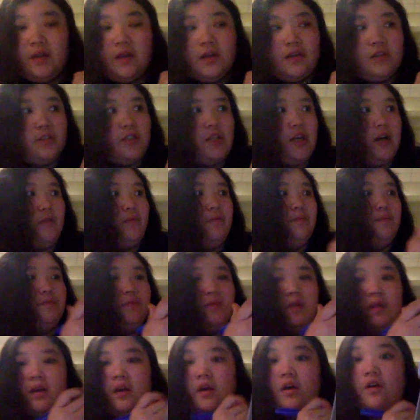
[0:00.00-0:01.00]
So,
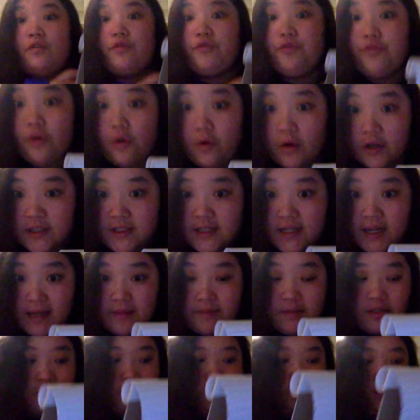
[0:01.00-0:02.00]
4
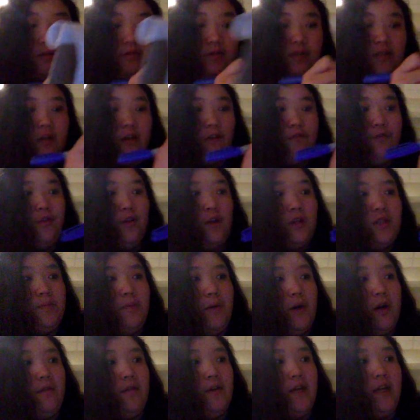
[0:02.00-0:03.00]
times 2 is our first
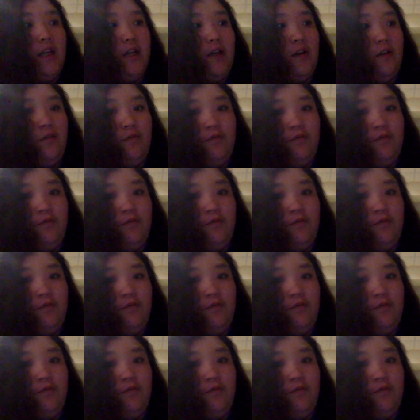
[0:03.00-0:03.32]
part right here.